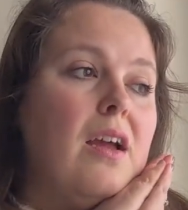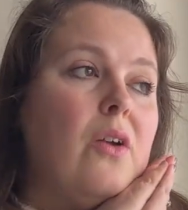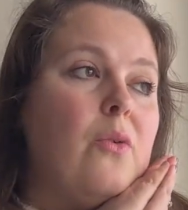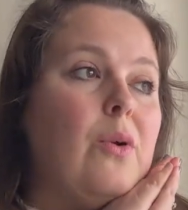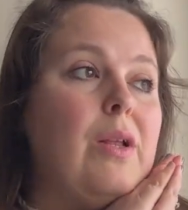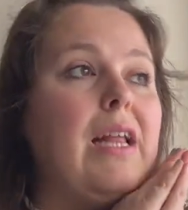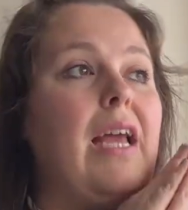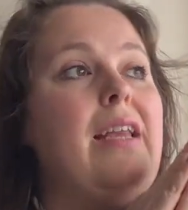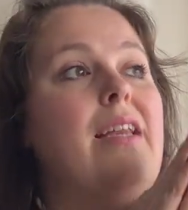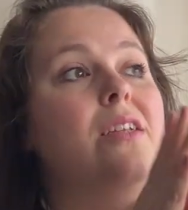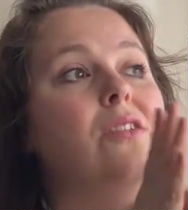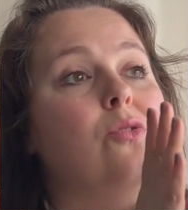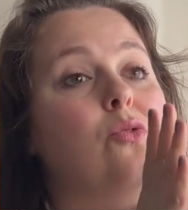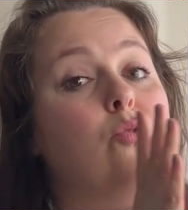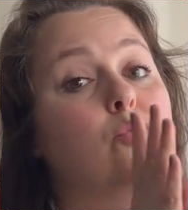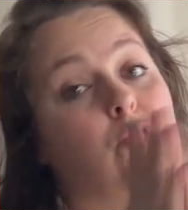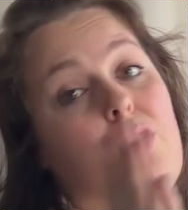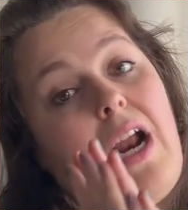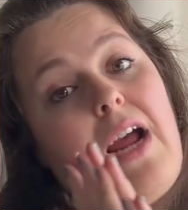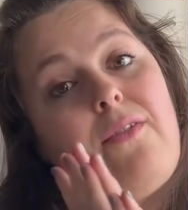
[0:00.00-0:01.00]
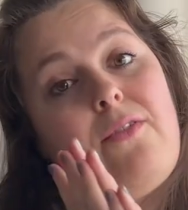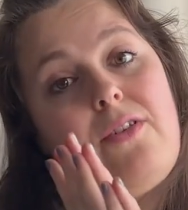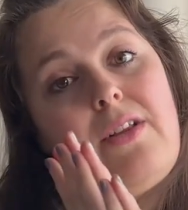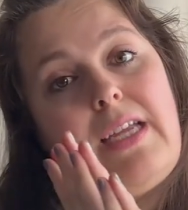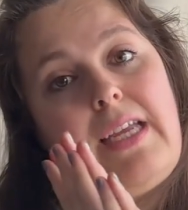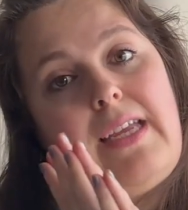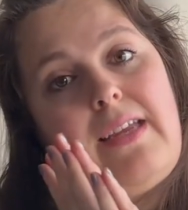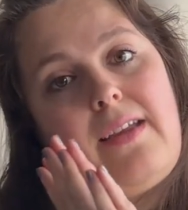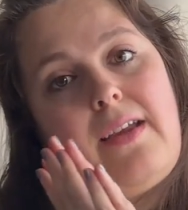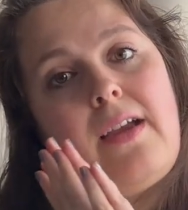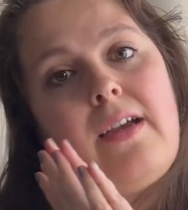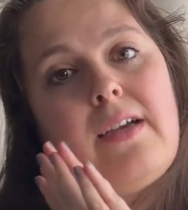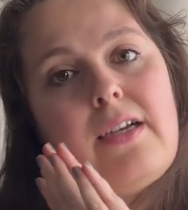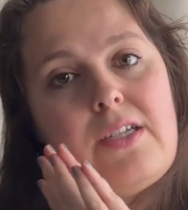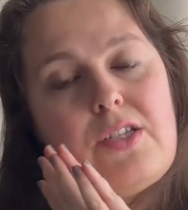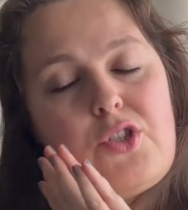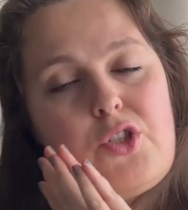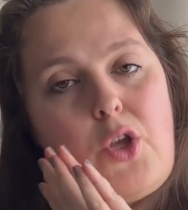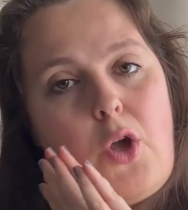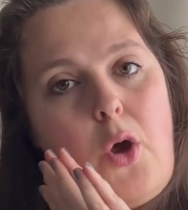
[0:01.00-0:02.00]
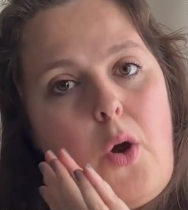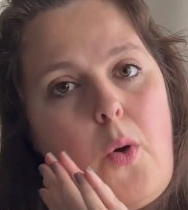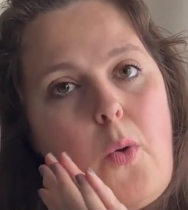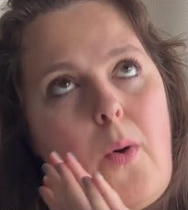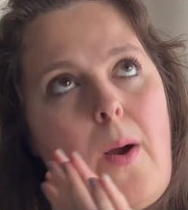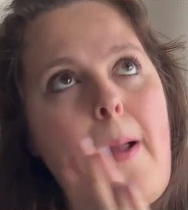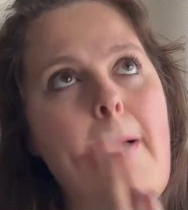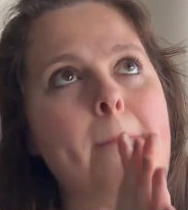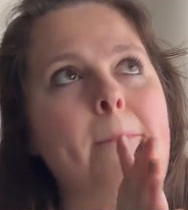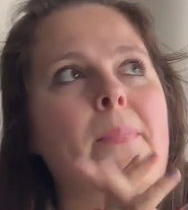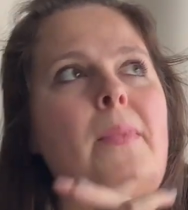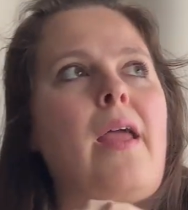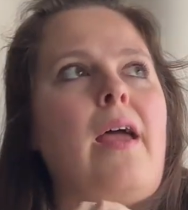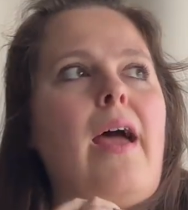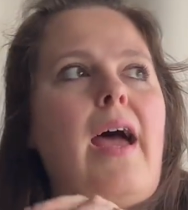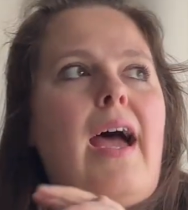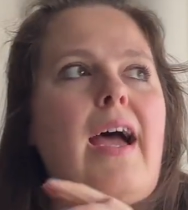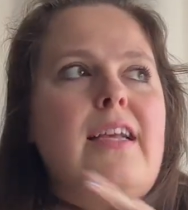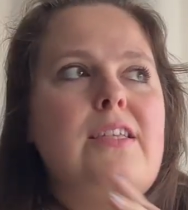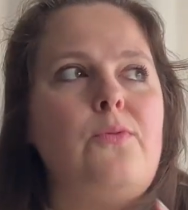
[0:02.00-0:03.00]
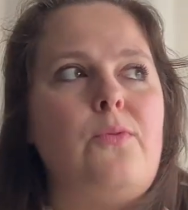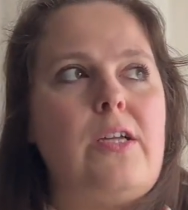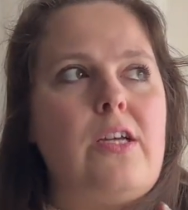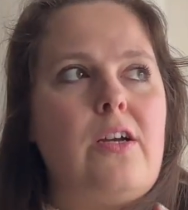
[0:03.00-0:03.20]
related to traveling. So as we